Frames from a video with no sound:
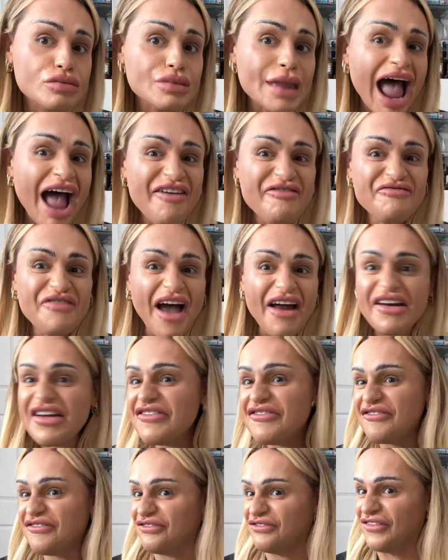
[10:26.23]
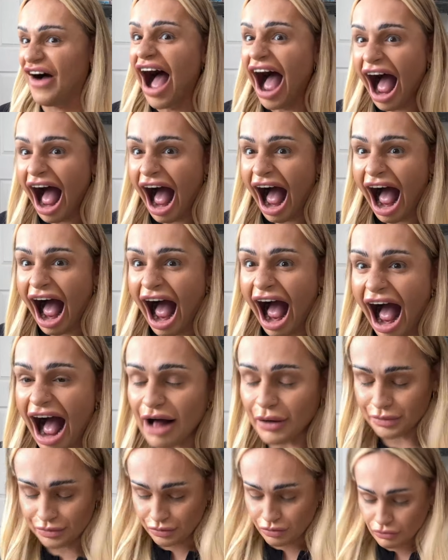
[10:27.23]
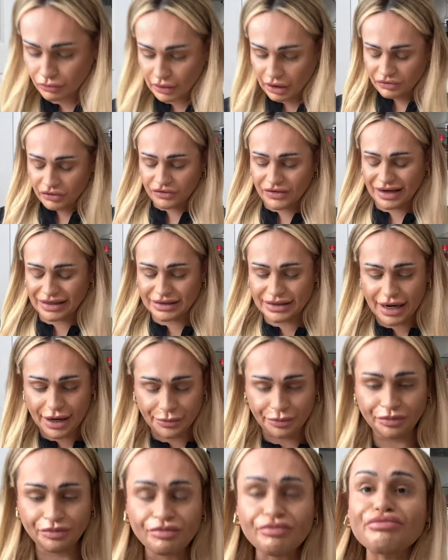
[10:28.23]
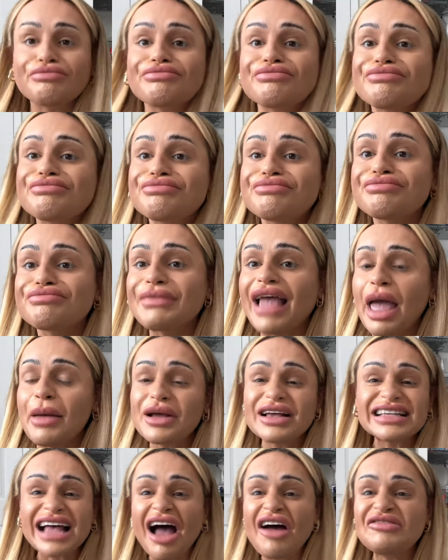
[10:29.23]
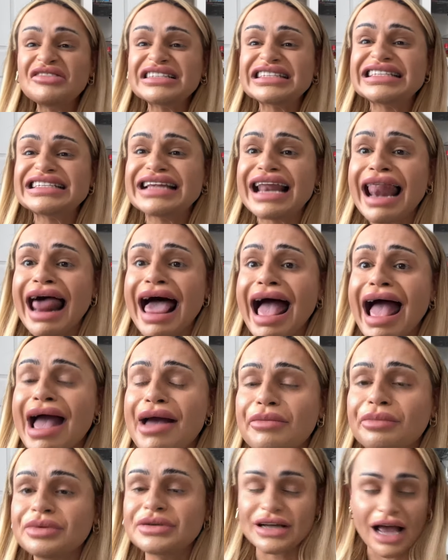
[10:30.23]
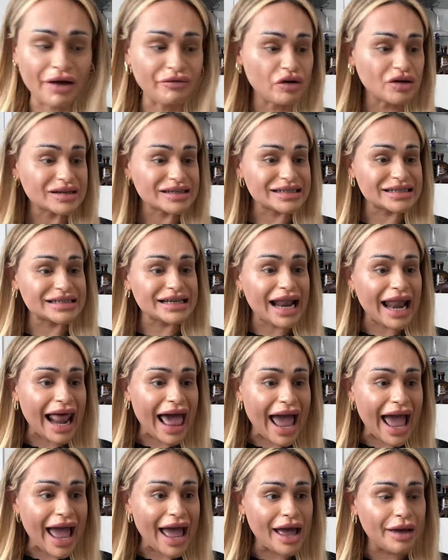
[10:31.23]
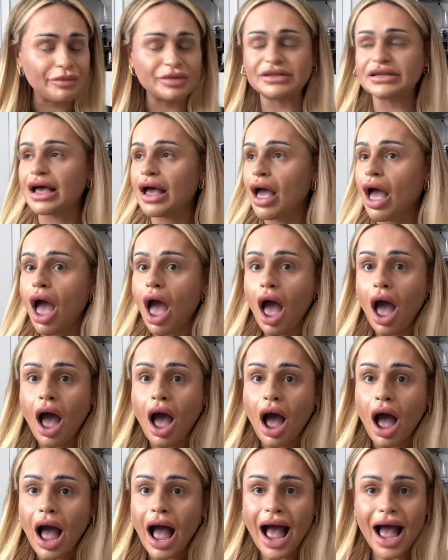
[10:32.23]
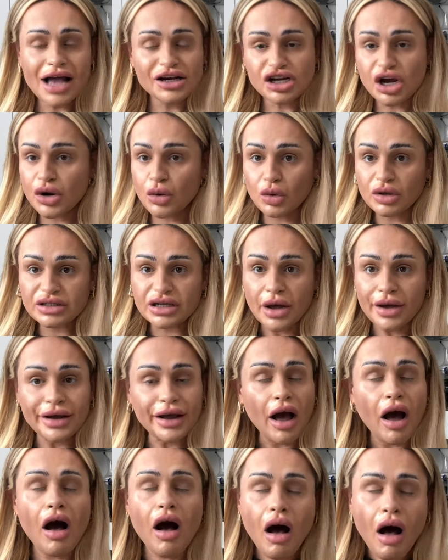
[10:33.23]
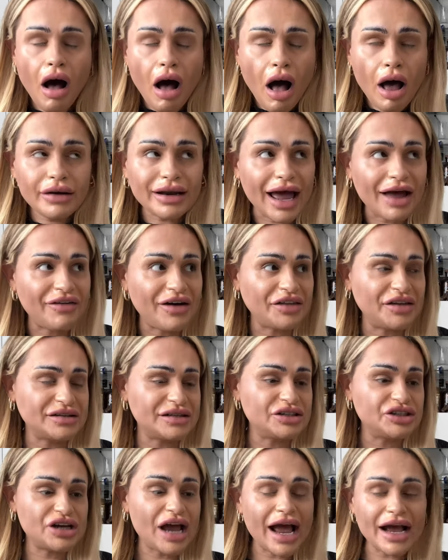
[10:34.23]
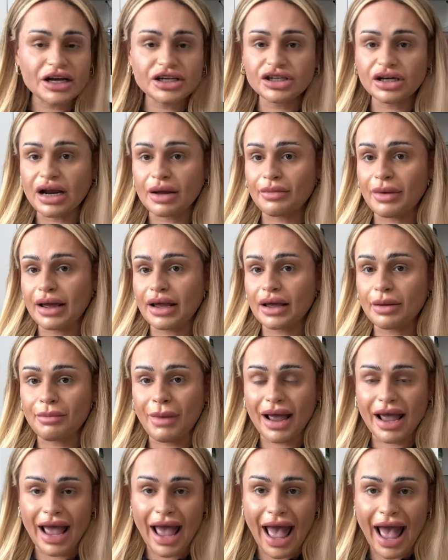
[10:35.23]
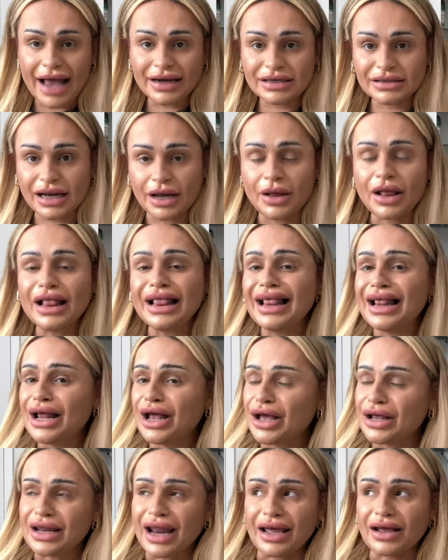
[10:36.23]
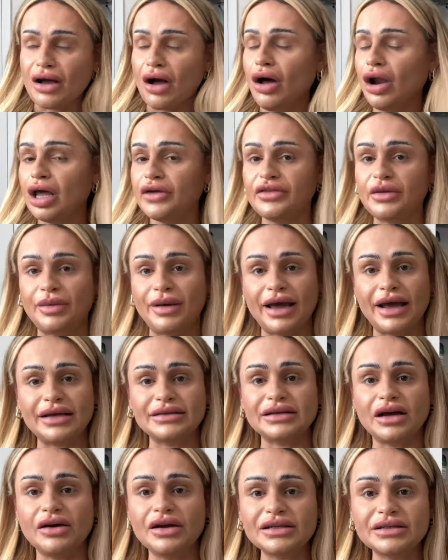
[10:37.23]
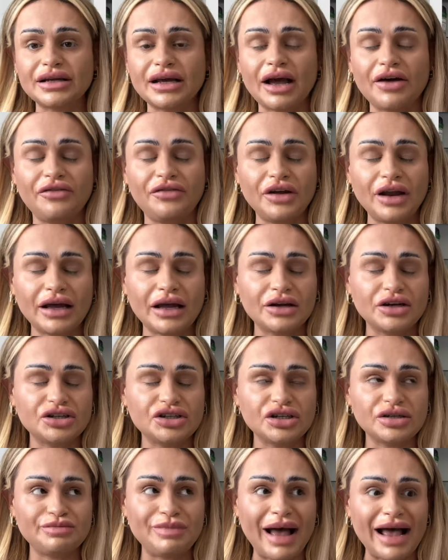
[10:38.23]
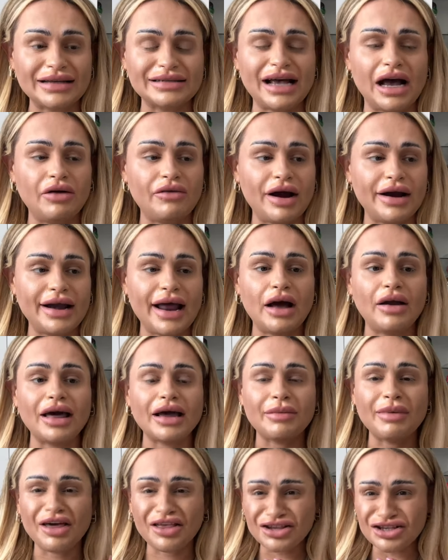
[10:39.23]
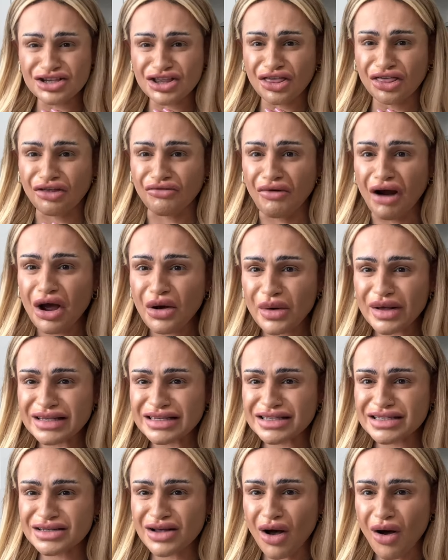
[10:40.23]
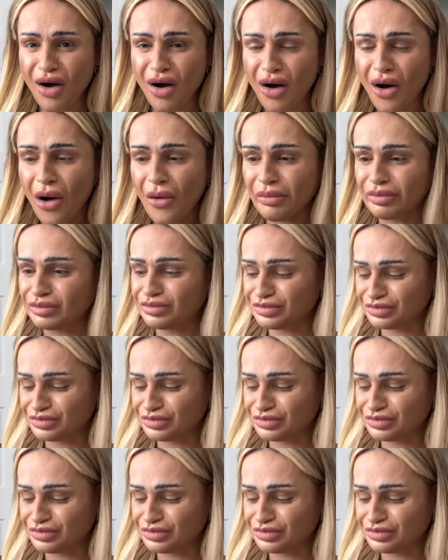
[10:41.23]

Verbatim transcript: I'm very full. I feel fat today. Because I haven't slept. I've not slept. I don't know what's going on. I've had this injection. I'm like, my head is like, like all over the place. Honestly, I feel like I could just pass out right now. Like my throat is sore.